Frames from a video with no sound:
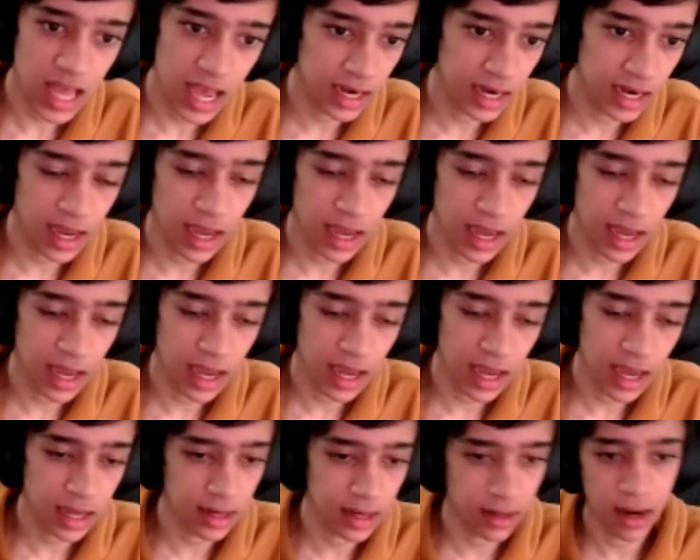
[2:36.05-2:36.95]
I'd had
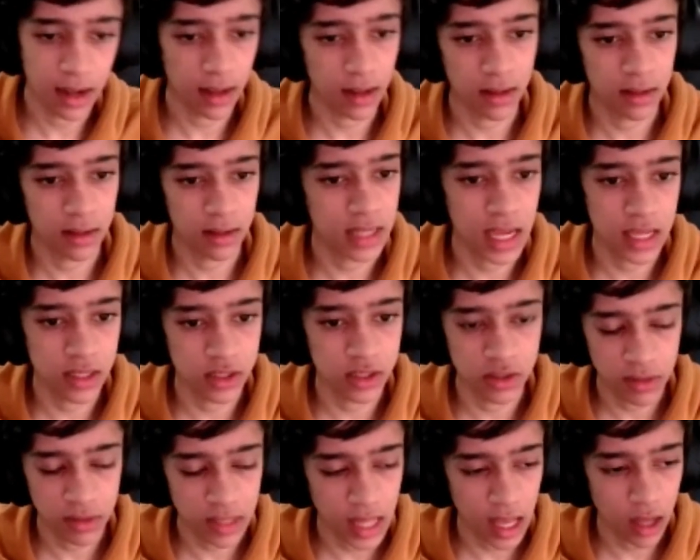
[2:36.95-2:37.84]
like
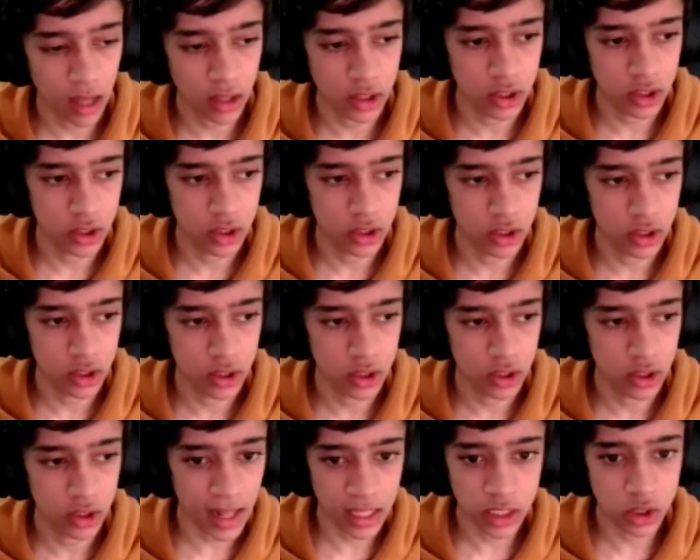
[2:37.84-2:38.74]
tens of thousands of
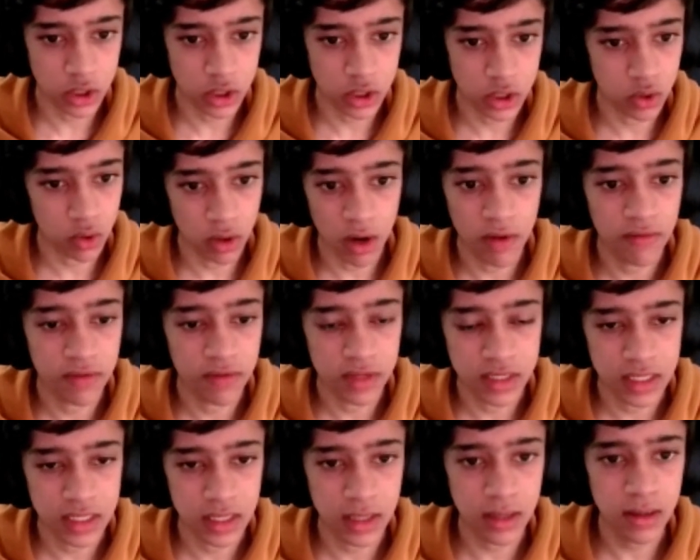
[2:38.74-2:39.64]
plants all
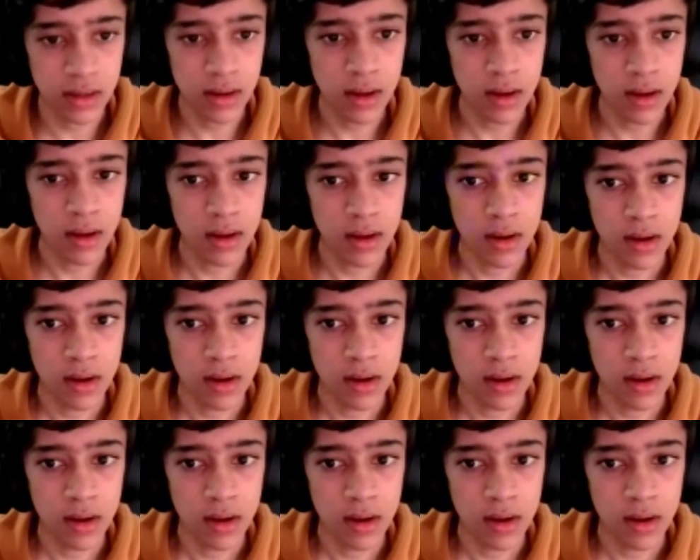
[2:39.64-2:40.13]
over the scene,